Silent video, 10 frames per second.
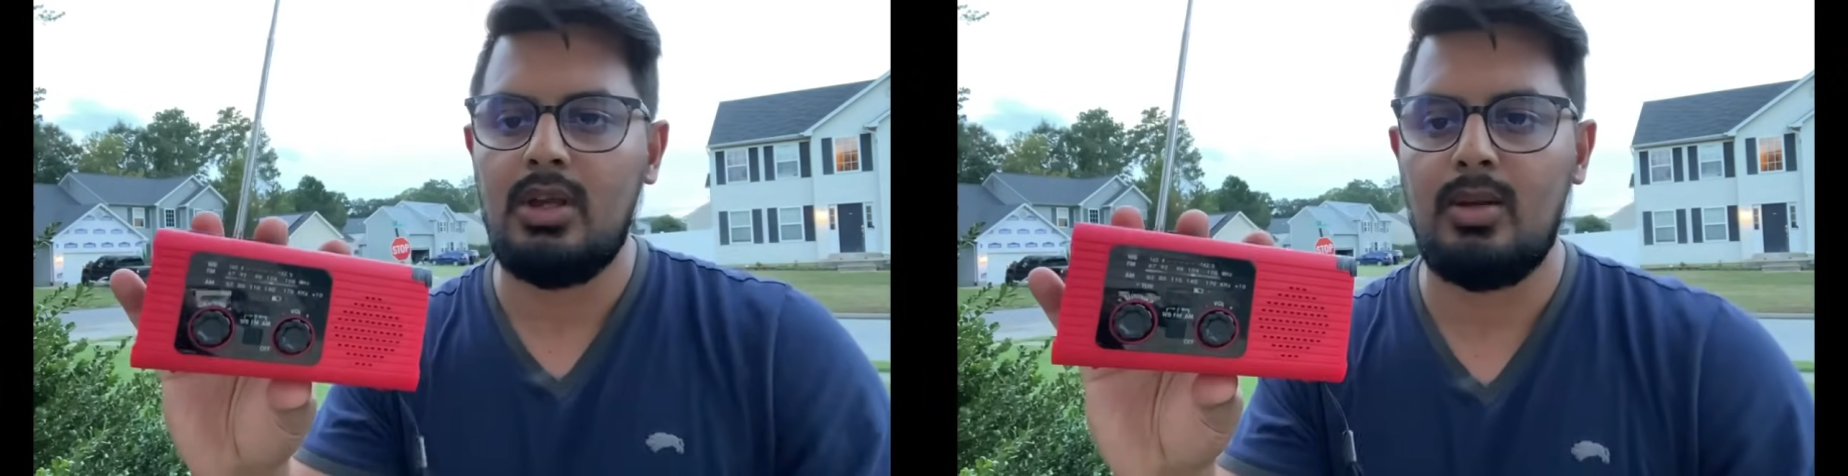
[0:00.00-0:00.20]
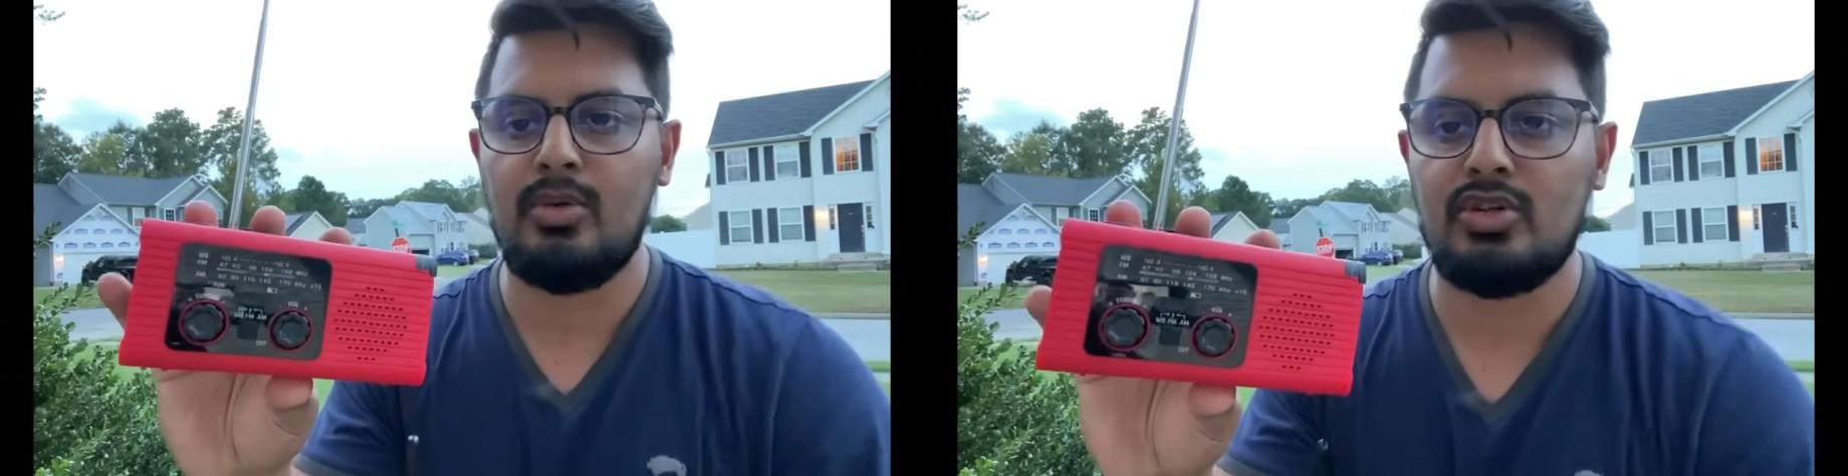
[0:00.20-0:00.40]

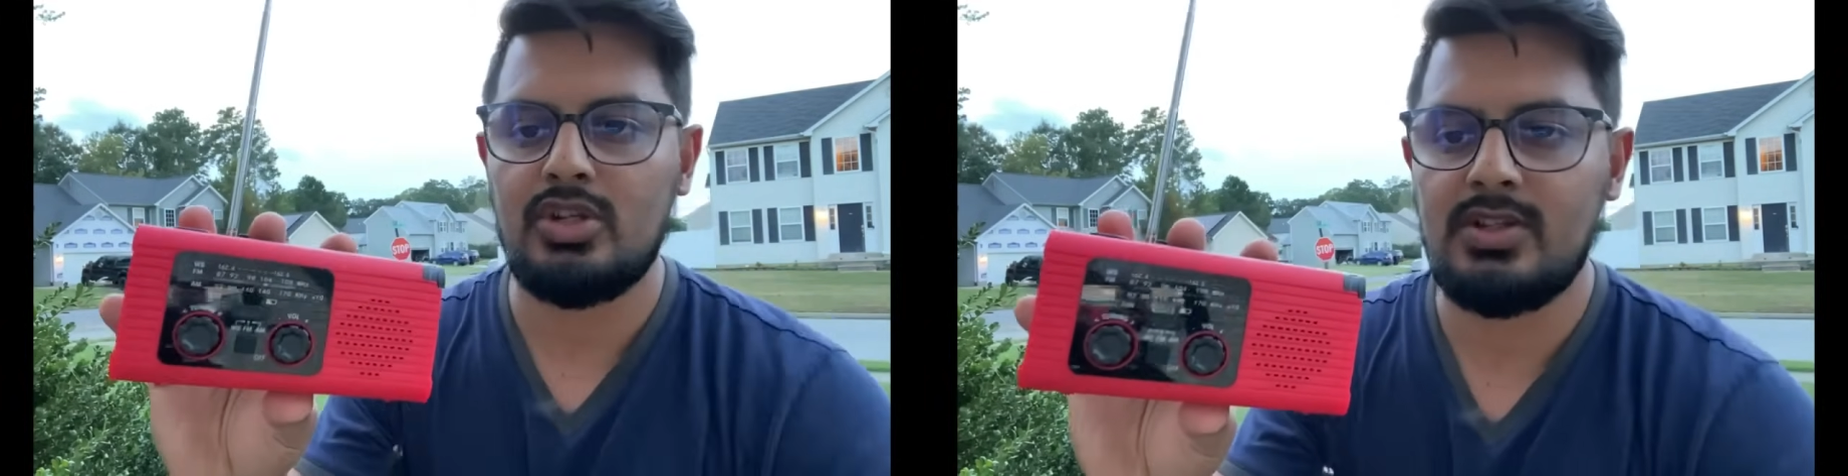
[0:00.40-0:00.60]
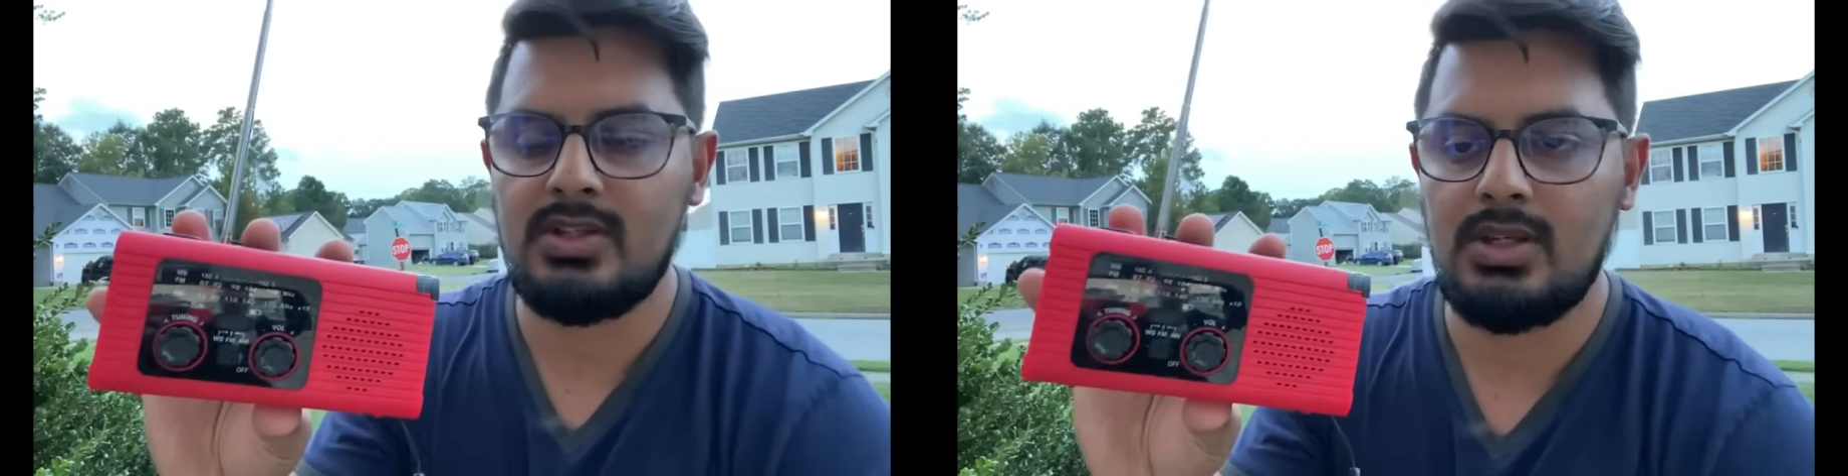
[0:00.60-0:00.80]

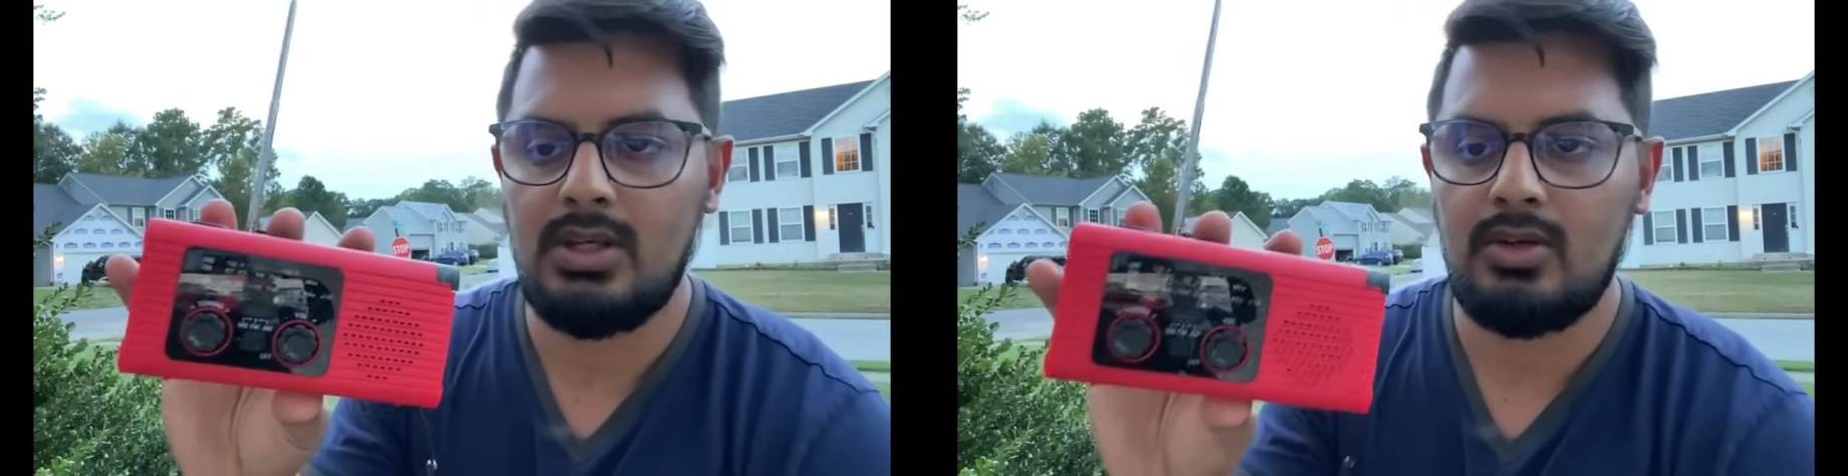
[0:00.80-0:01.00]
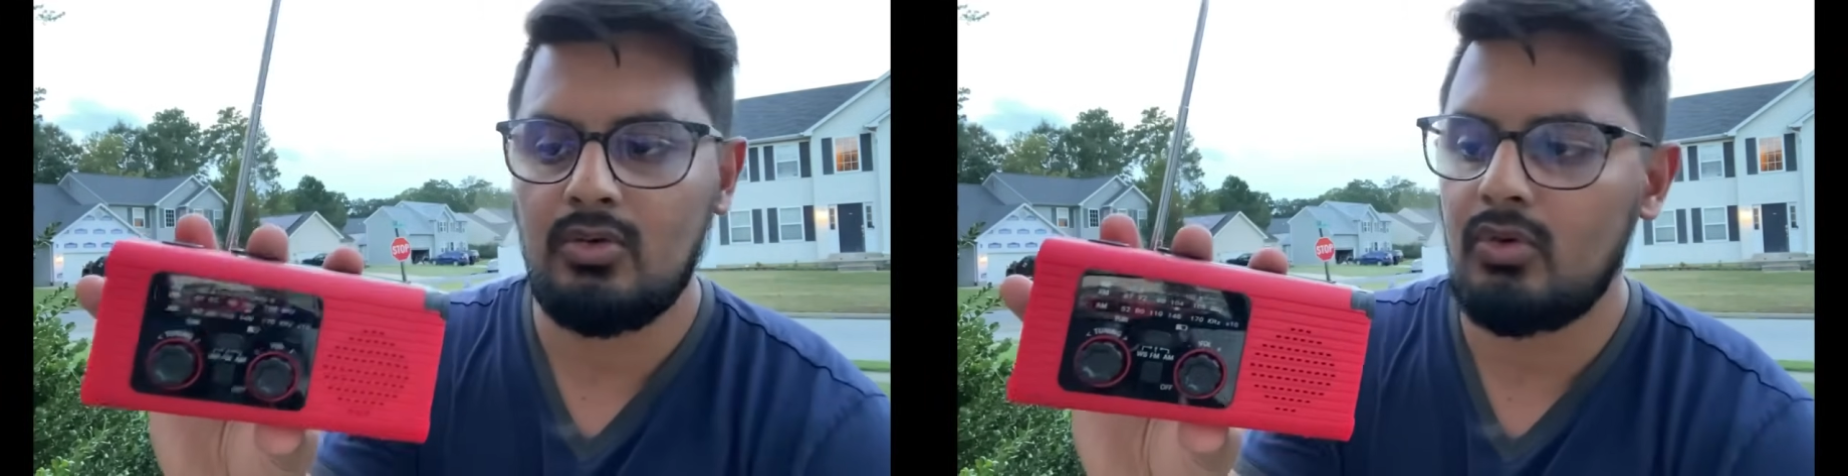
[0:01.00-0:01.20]

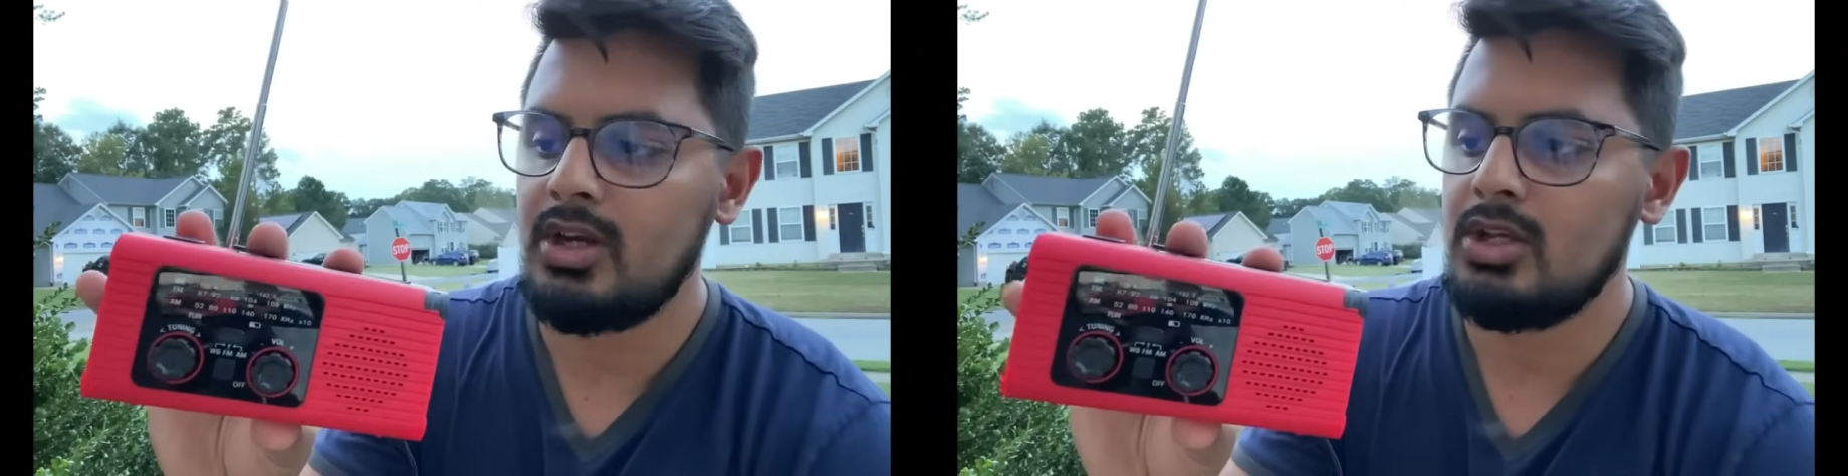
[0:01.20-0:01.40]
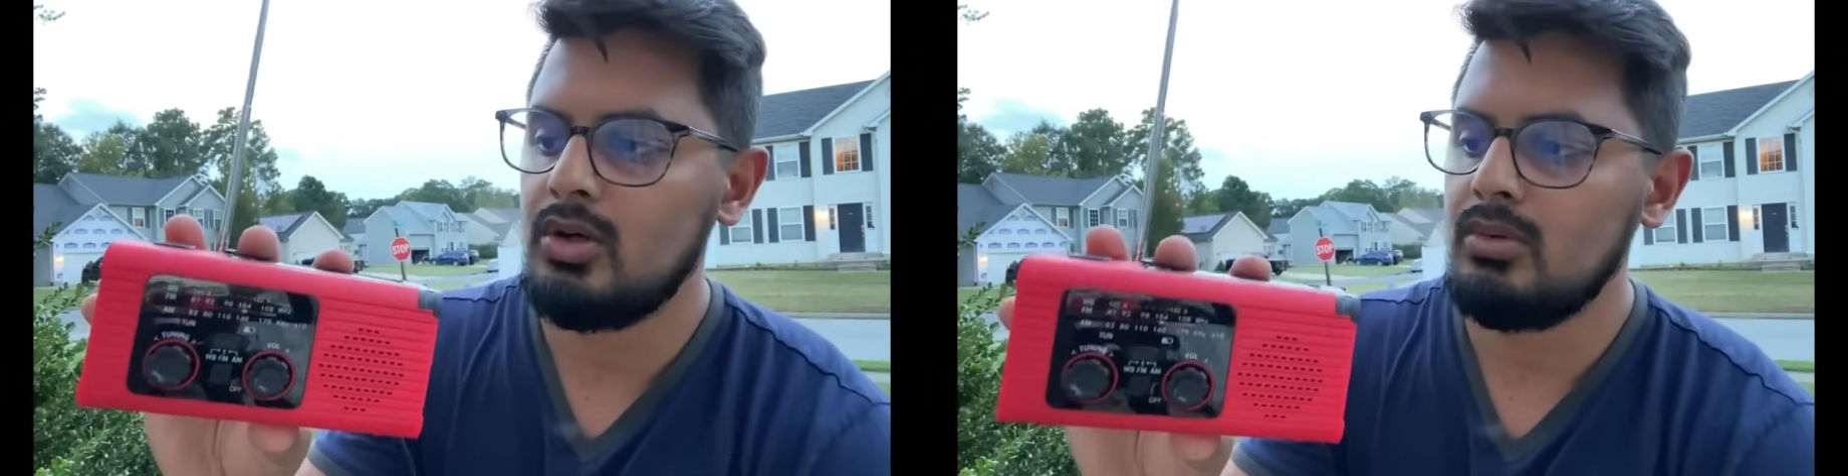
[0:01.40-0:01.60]
emergency
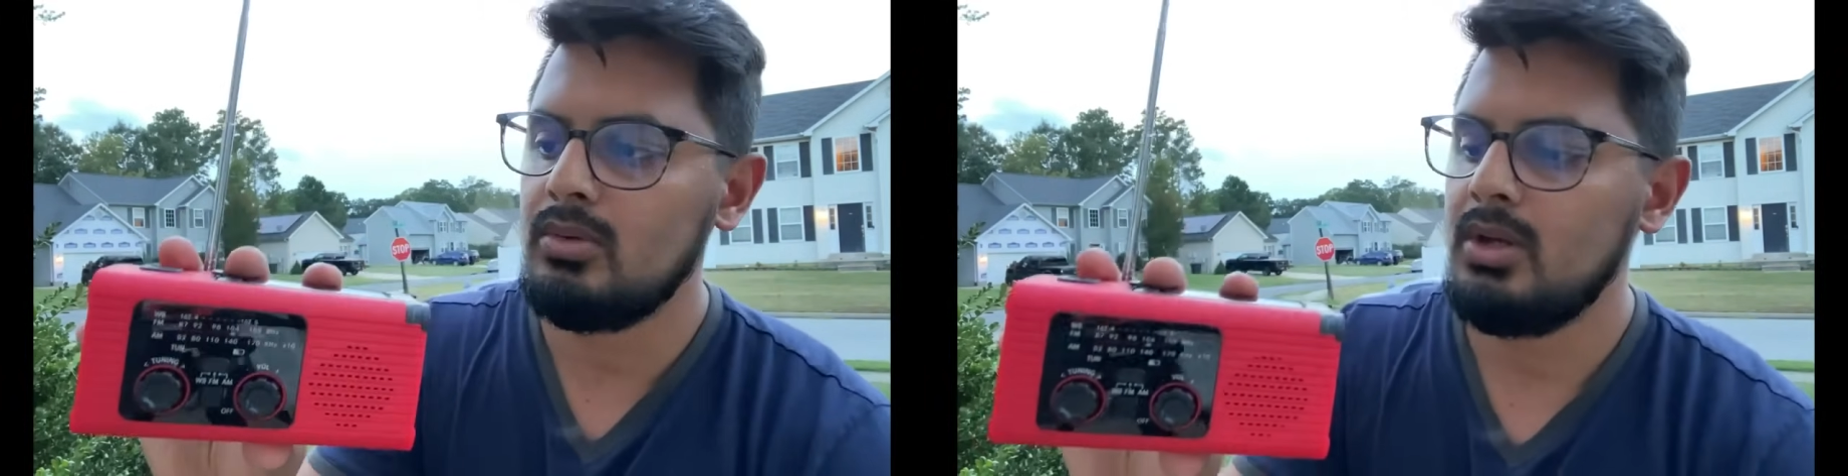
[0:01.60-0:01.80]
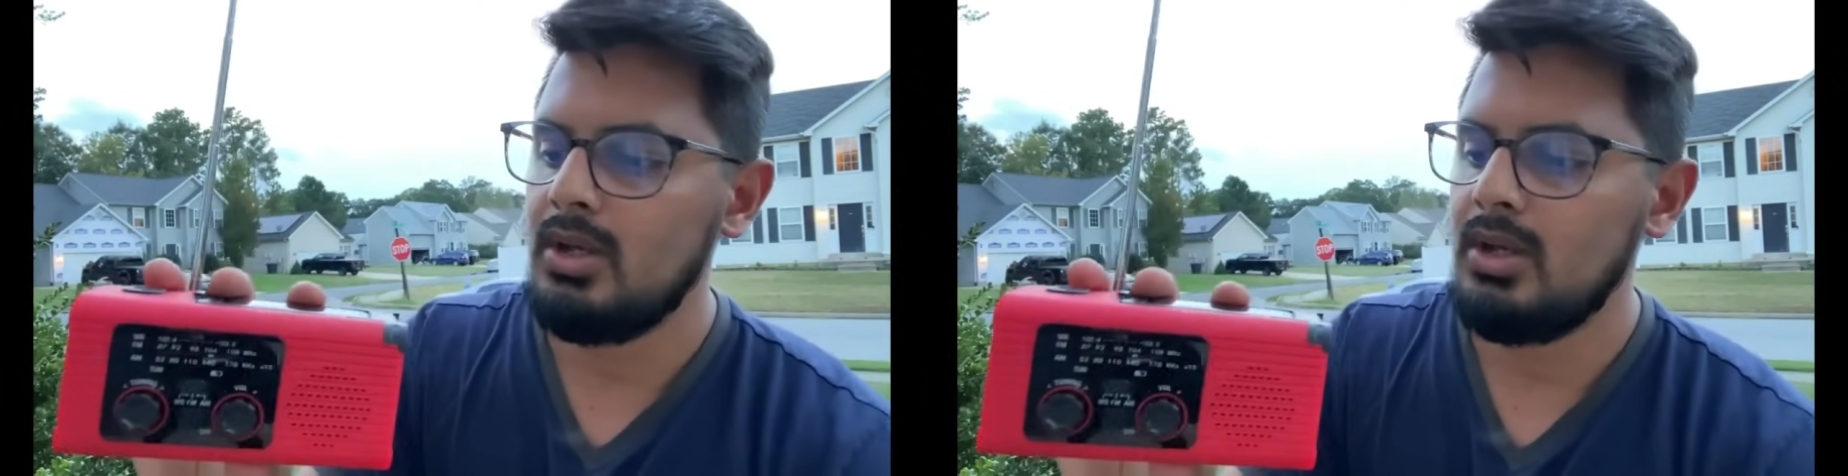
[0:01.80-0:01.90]
radio,